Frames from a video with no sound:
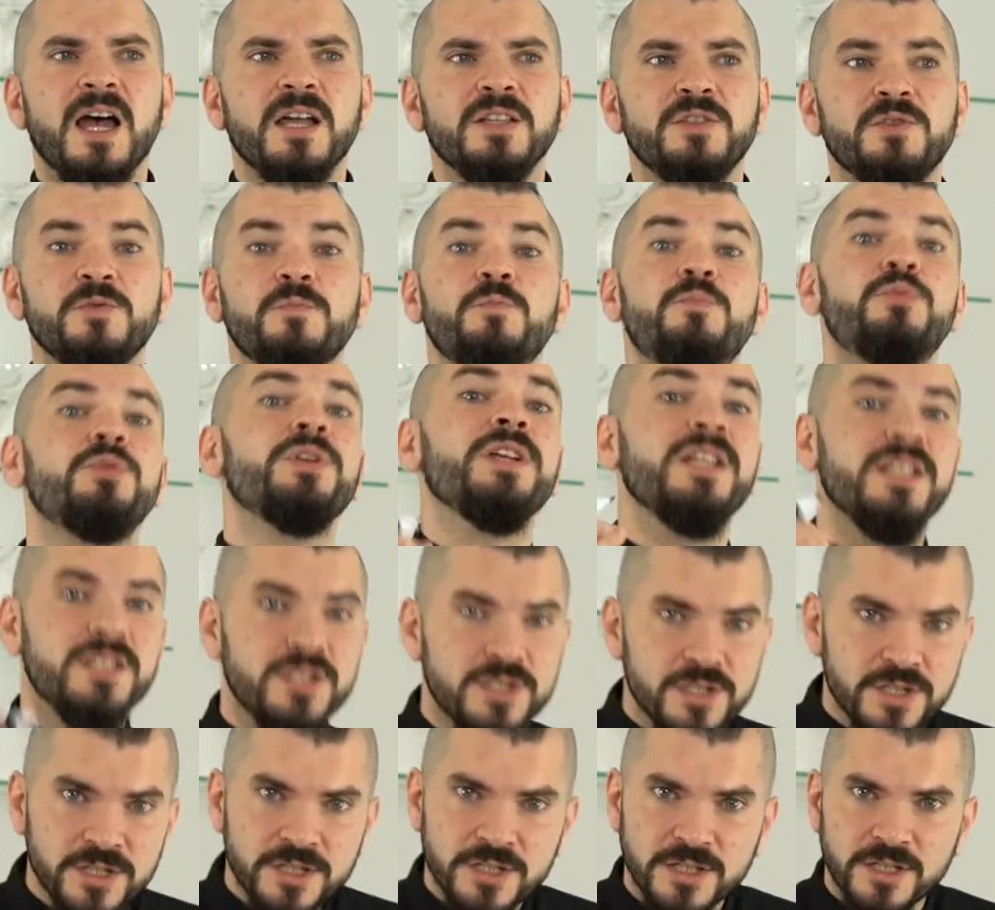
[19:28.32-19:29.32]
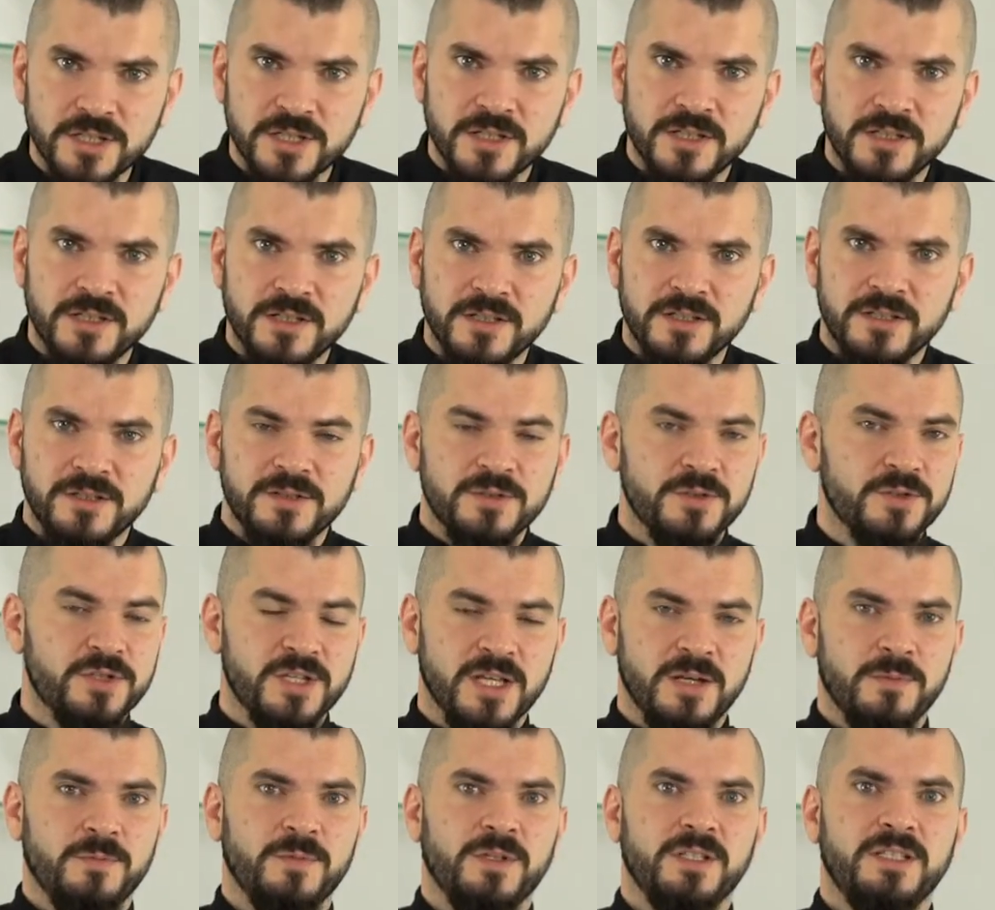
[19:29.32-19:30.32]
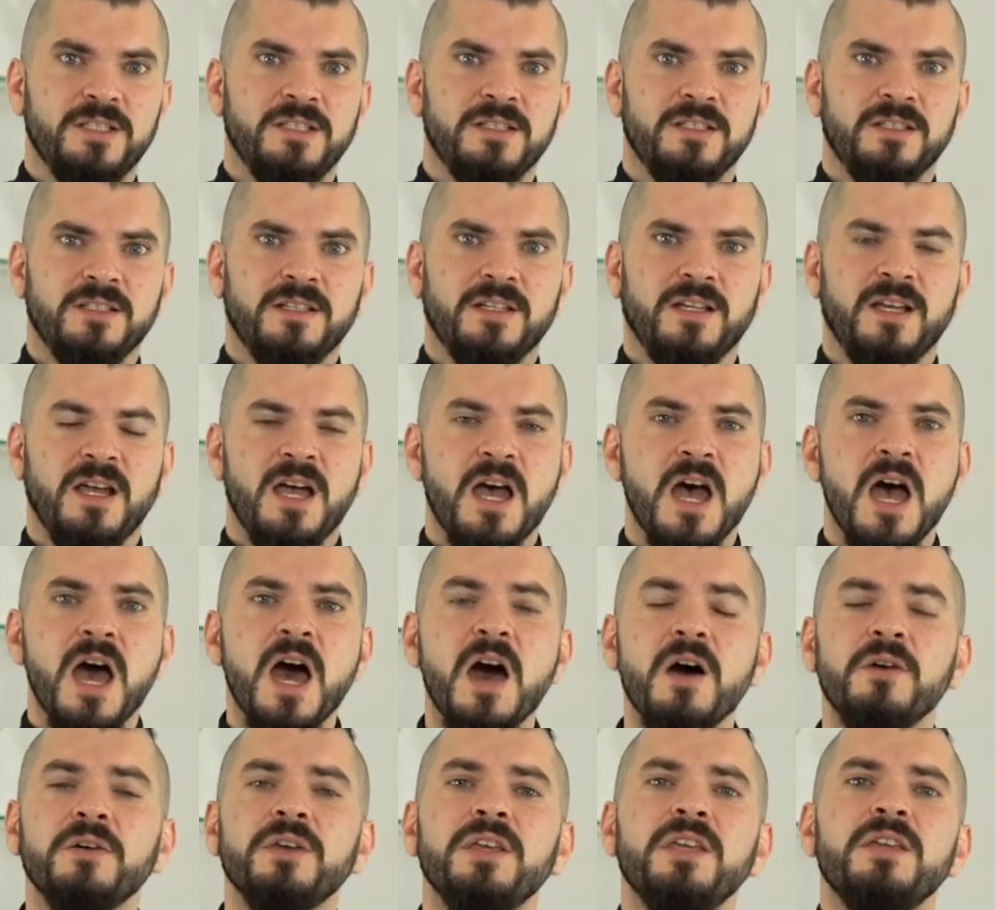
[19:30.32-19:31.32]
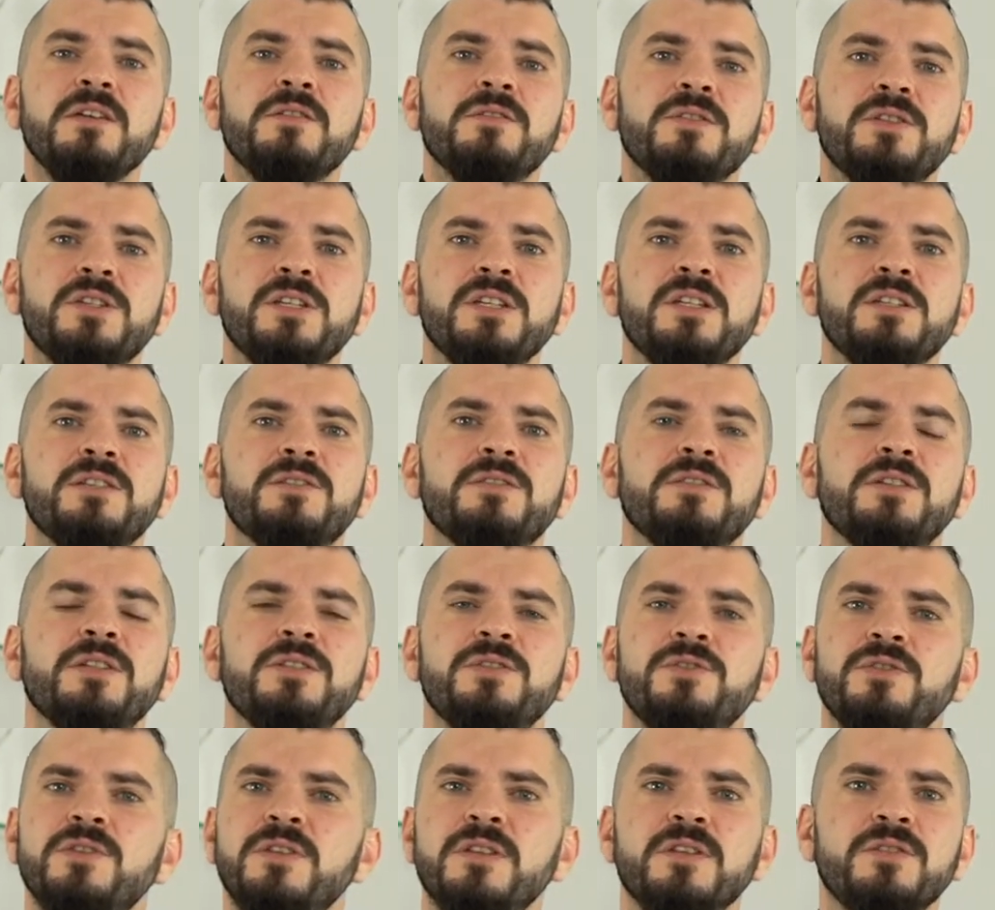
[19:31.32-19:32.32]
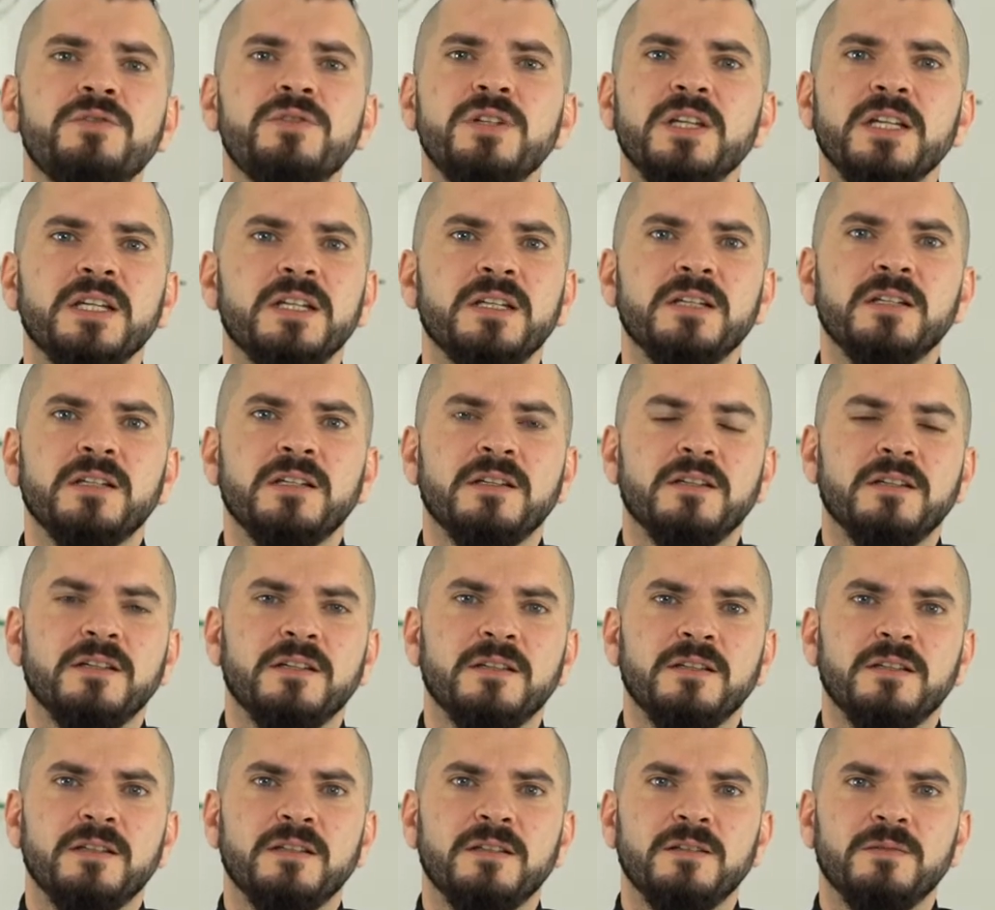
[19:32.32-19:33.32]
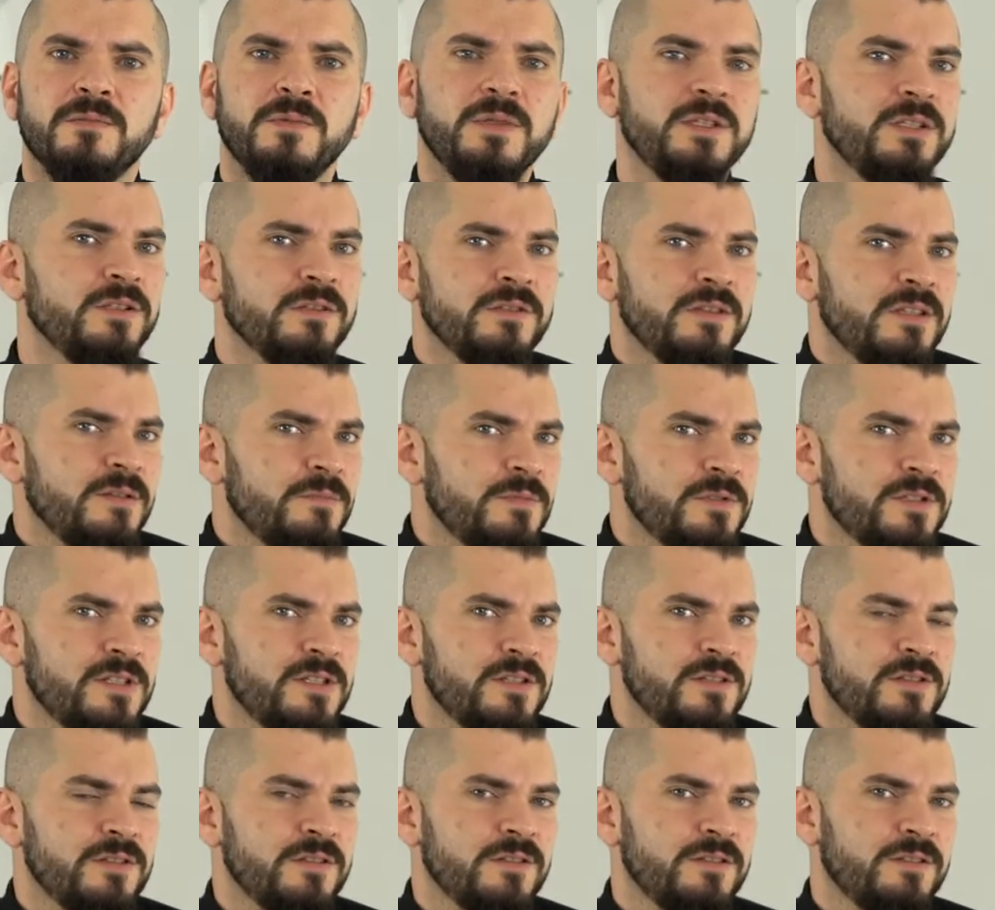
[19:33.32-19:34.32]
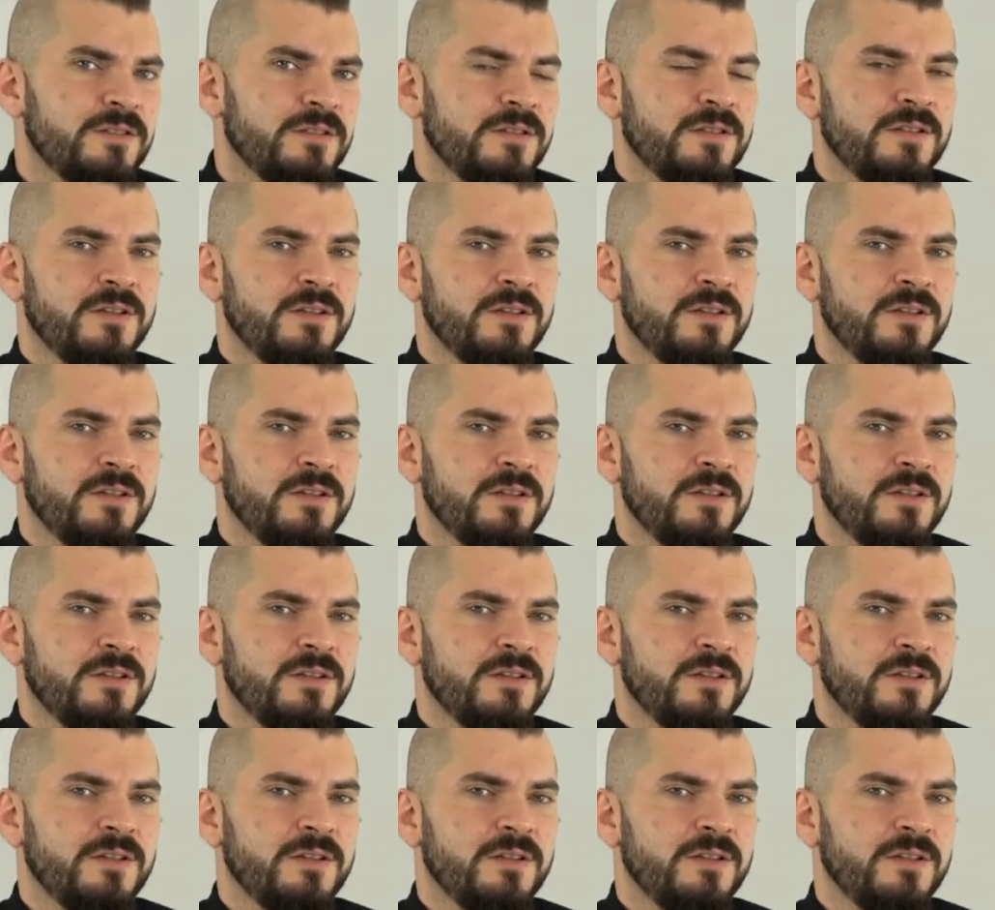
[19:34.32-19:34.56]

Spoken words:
to preach to someone, how he or she is going to enjoy the drink. We're not in the position.